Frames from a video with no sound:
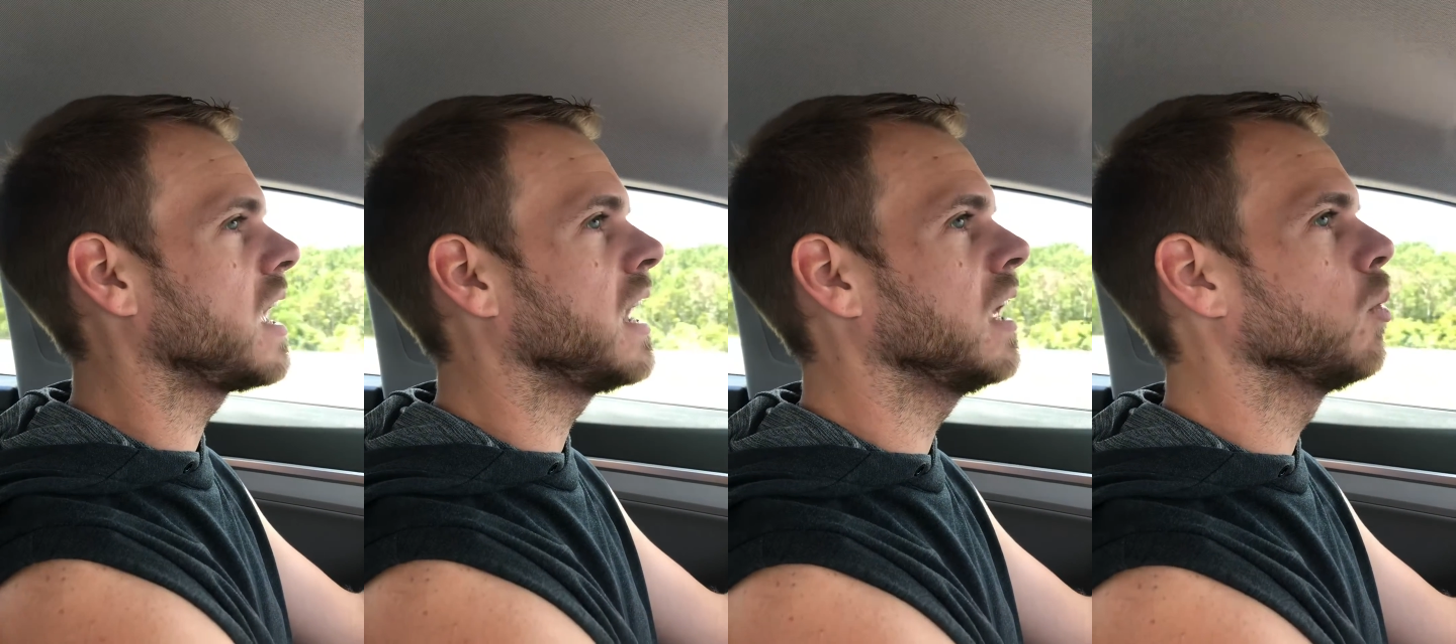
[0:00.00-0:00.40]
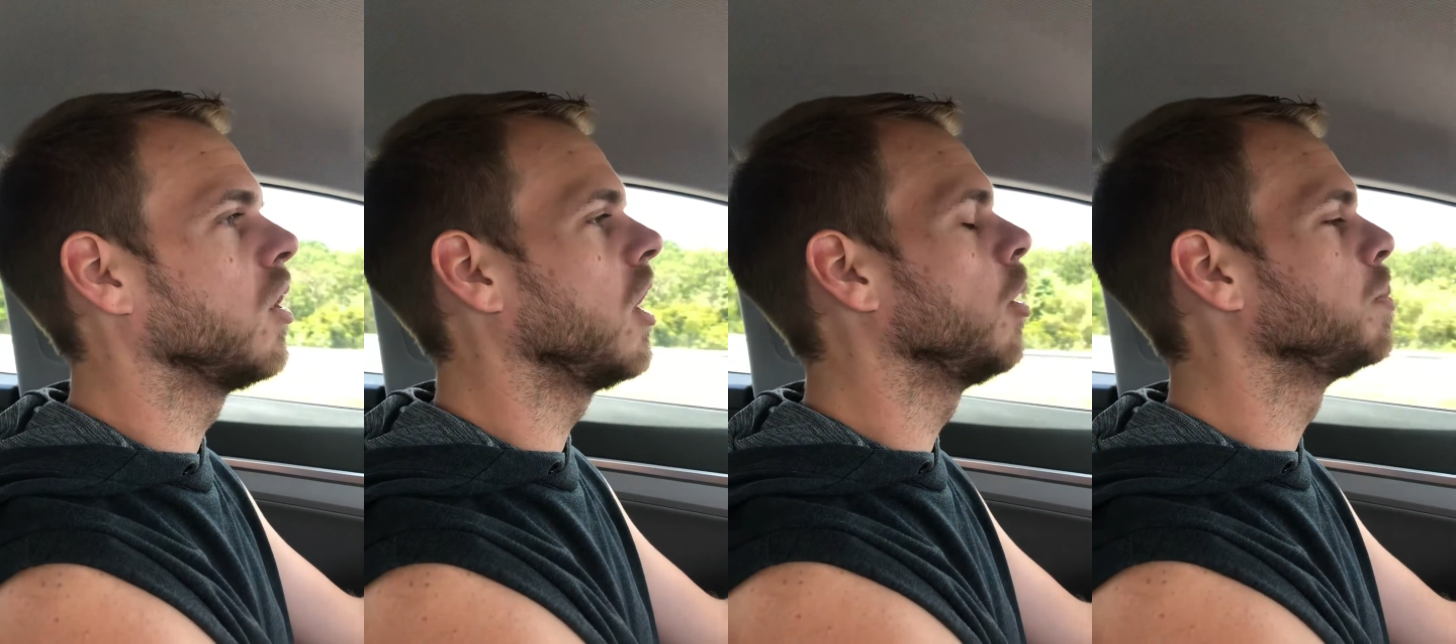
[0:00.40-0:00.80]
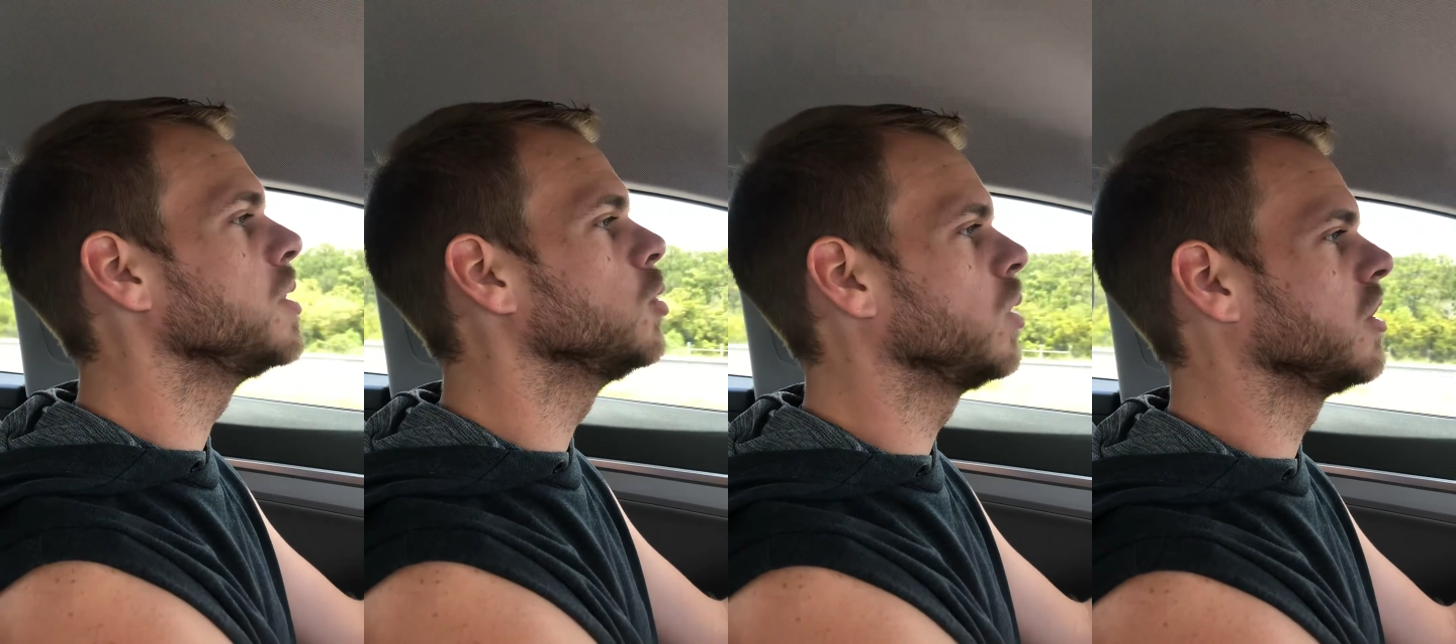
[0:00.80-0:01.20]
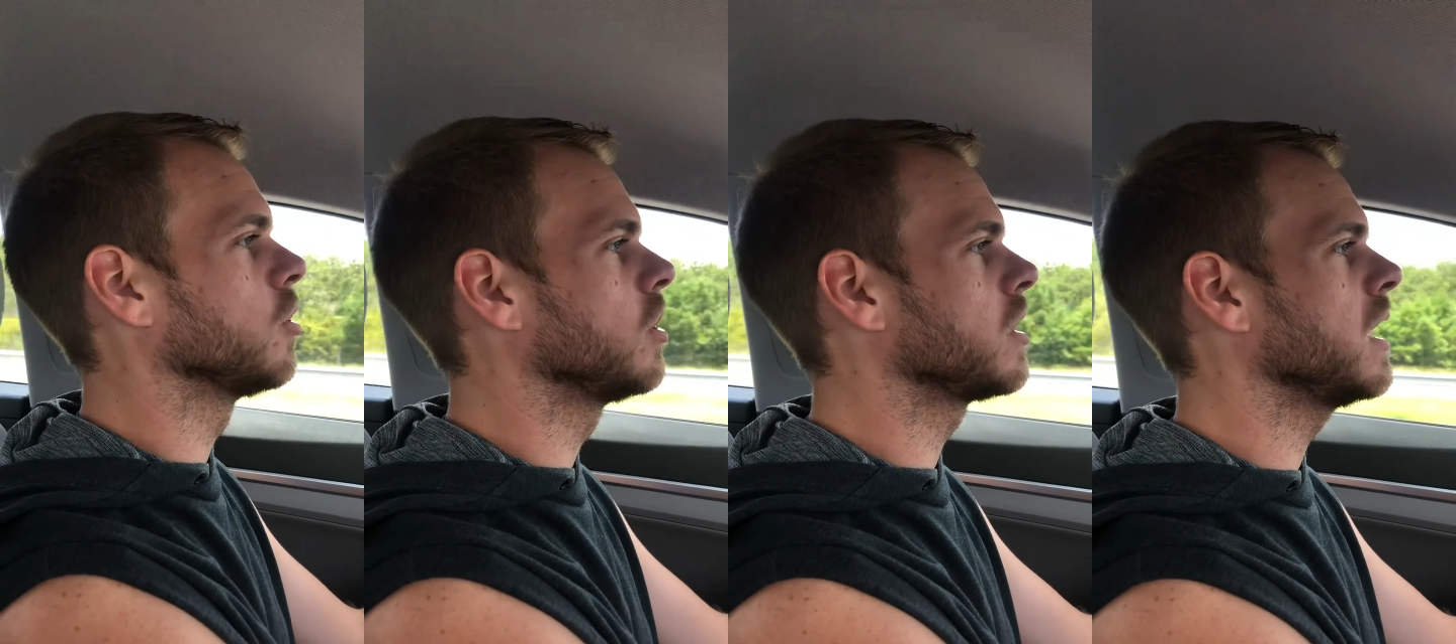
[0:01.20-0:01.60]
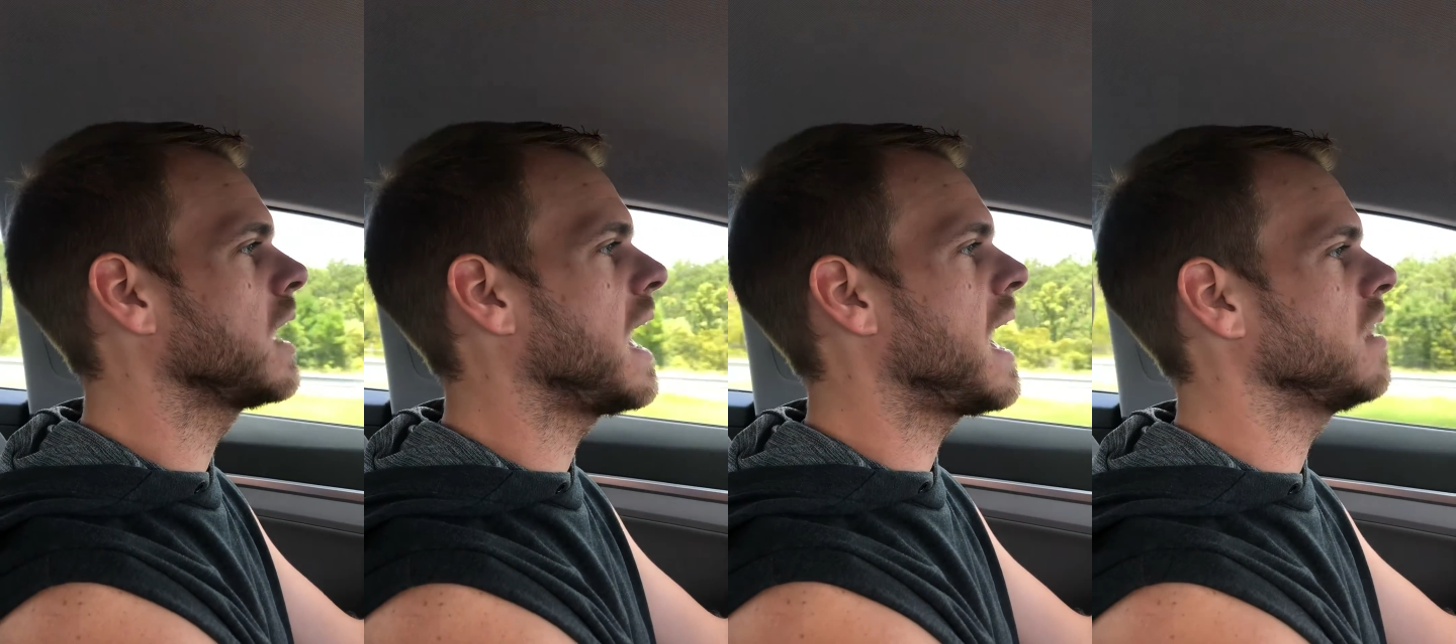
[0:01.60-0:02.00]
and it will help you when you're
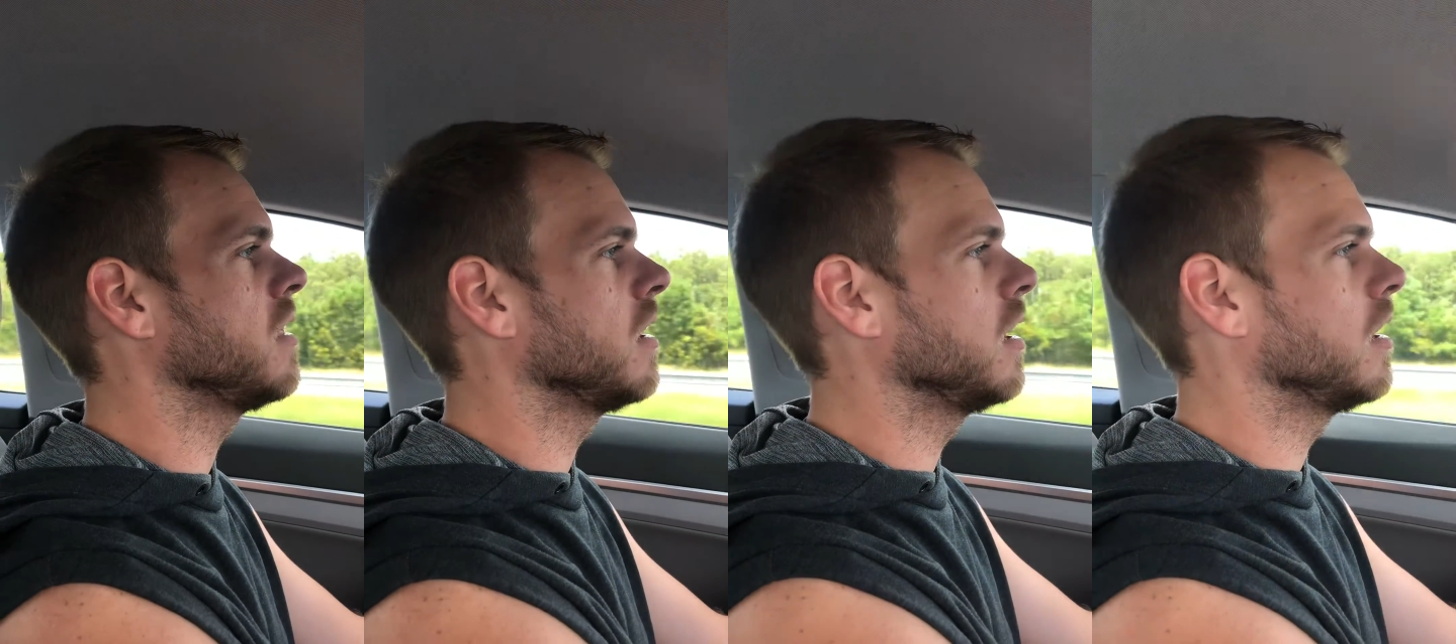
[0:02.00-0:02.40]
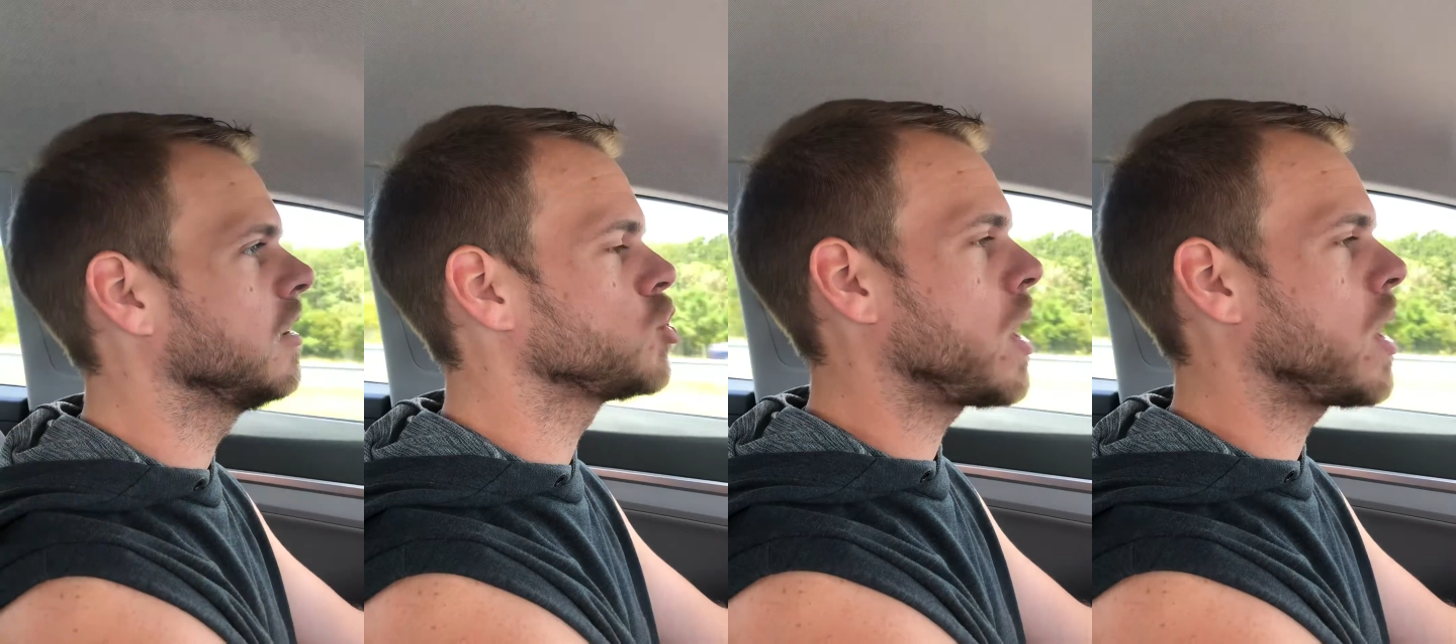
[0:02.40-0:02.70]
looking at the